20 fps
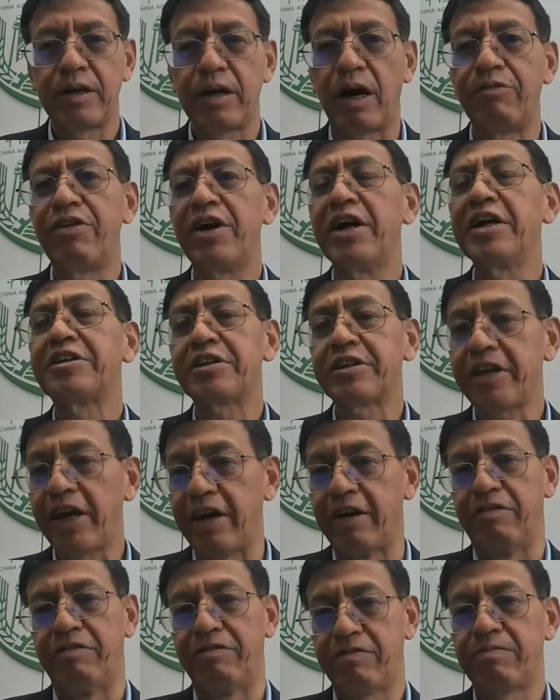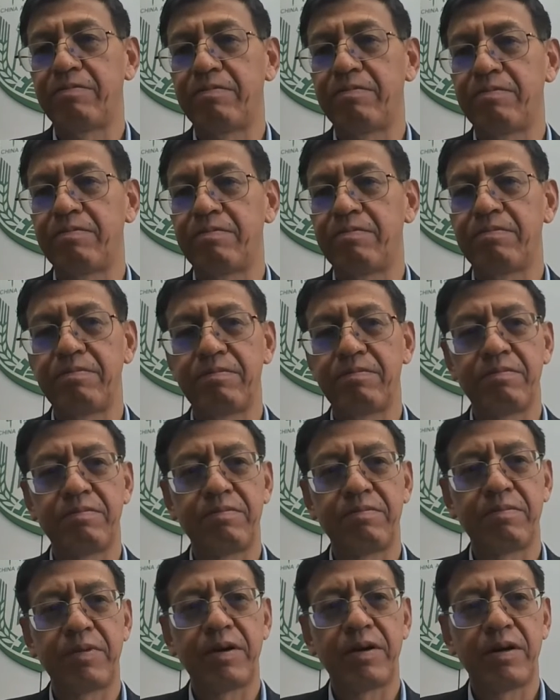are very safe.
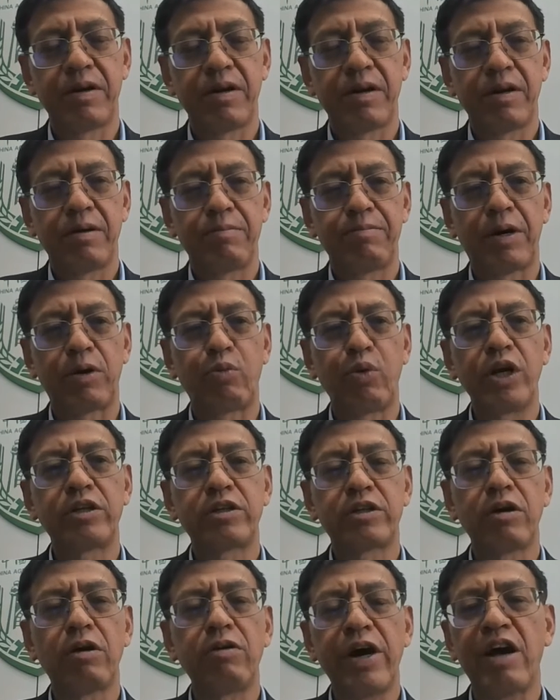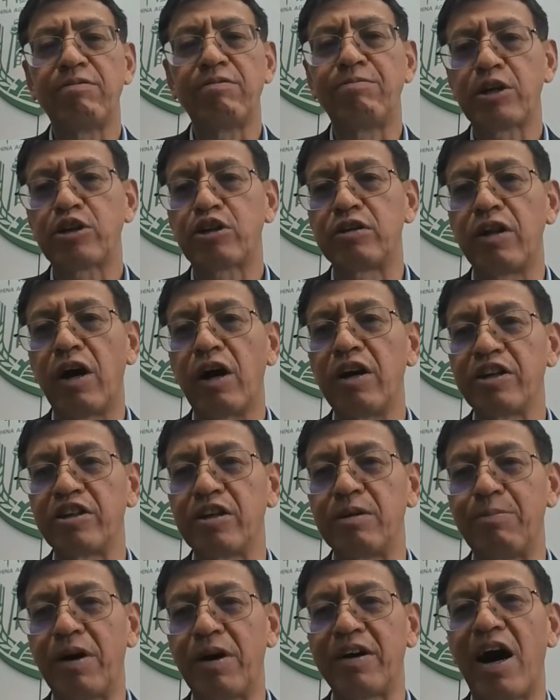But we don't have much knowledge
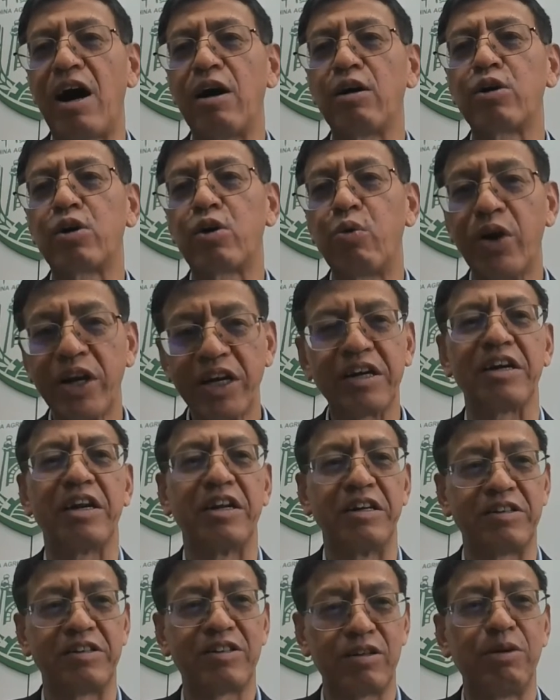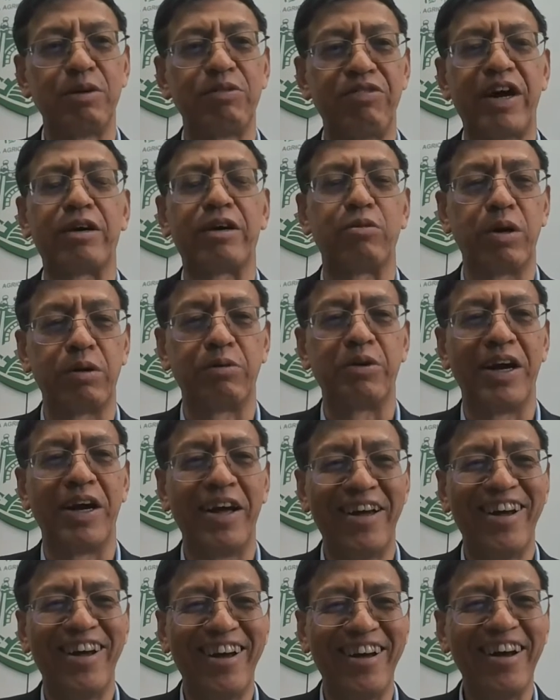about how green it is, to be frank with
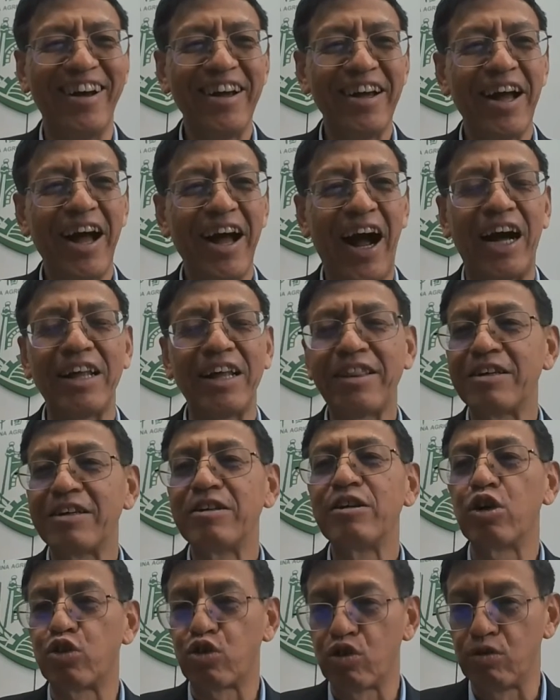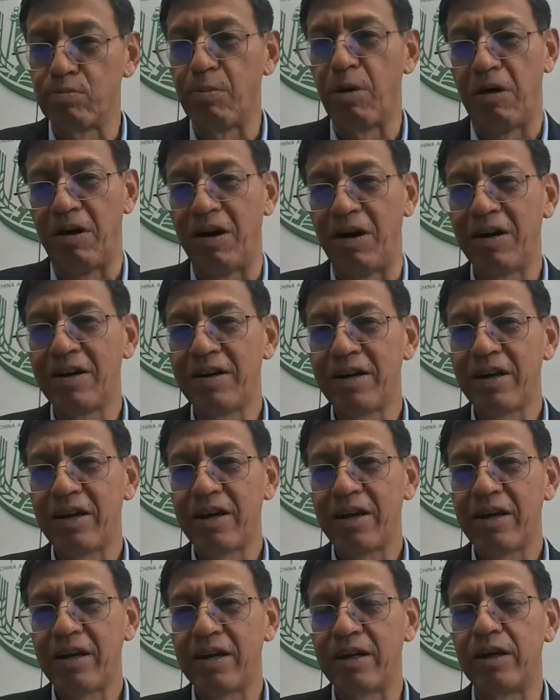you. I think you could do more.
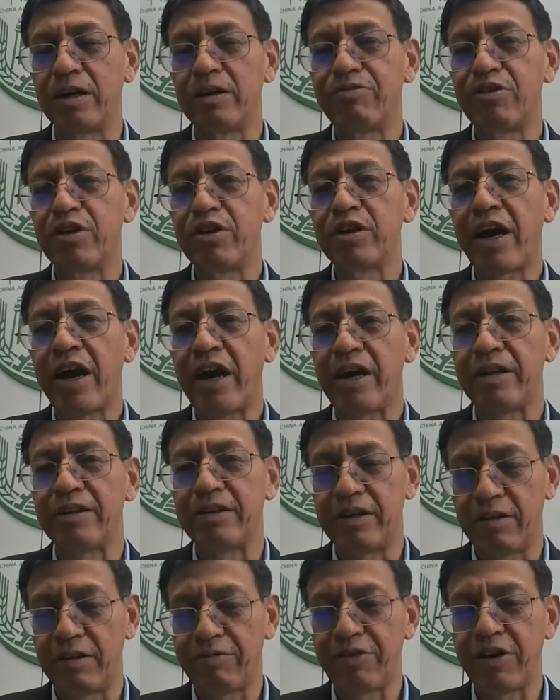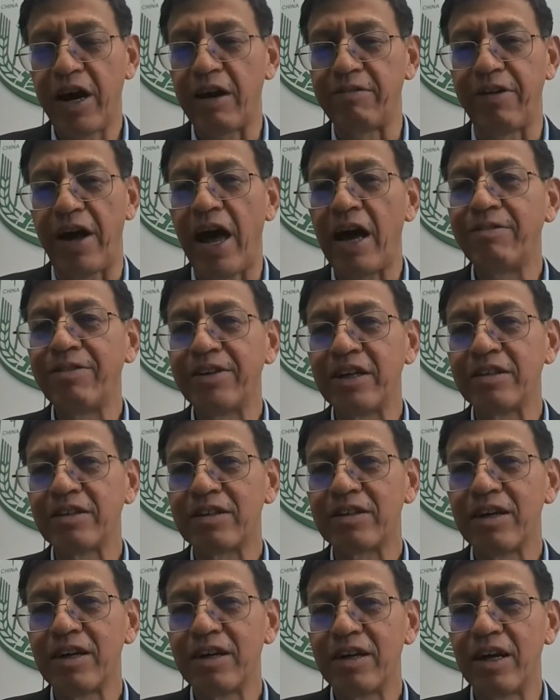You know, if you have
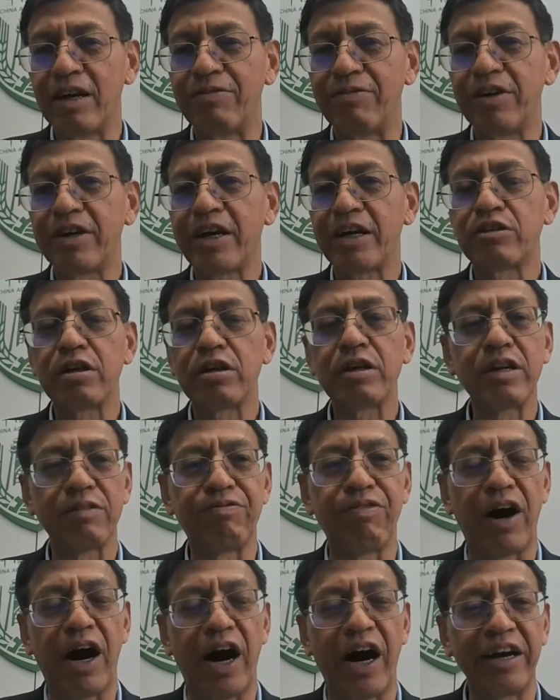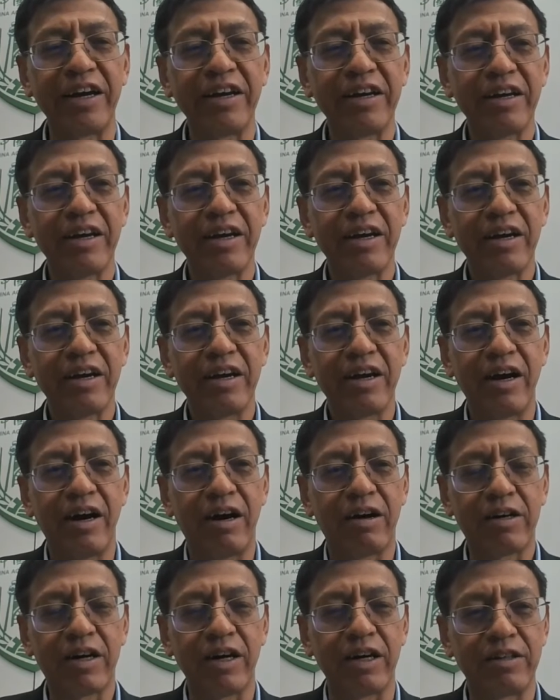evidence, if you can certify,
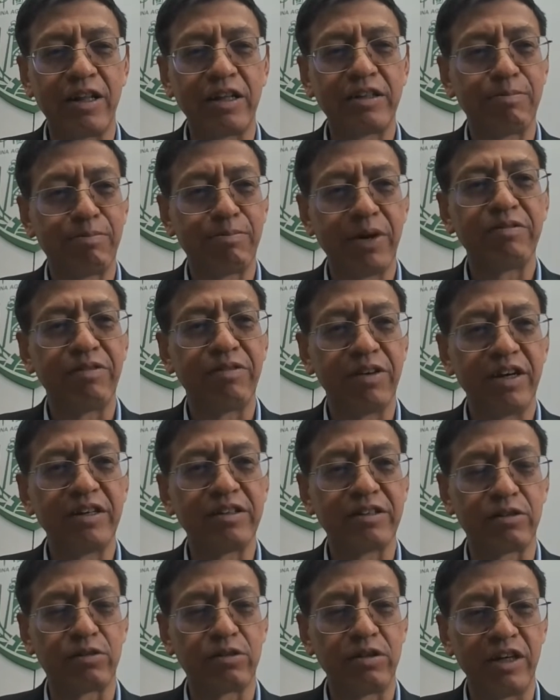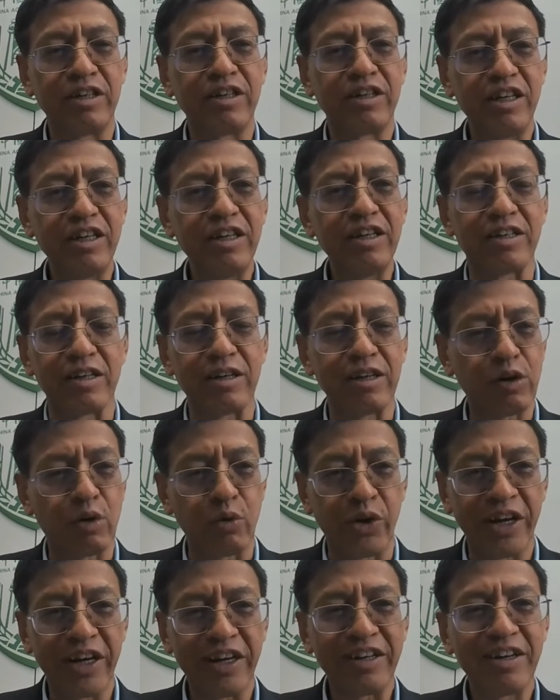okay, this beef is indeed
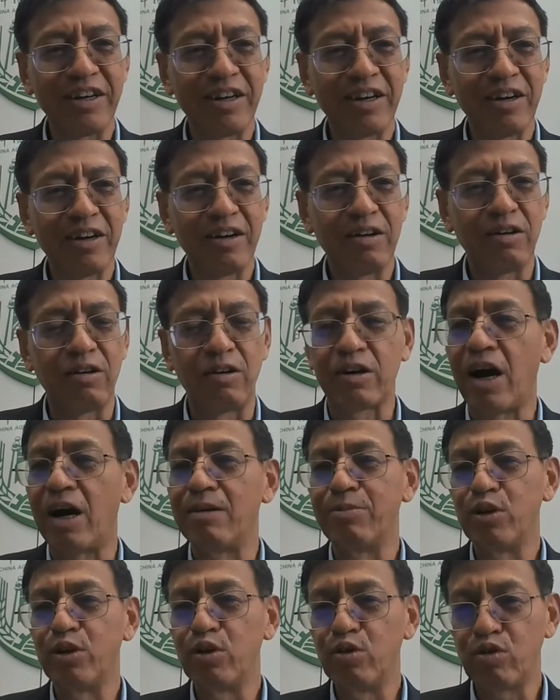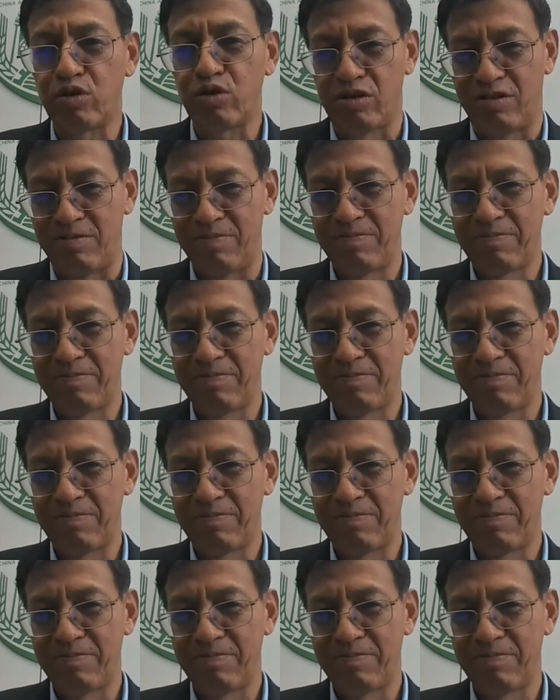green or carbon neutral.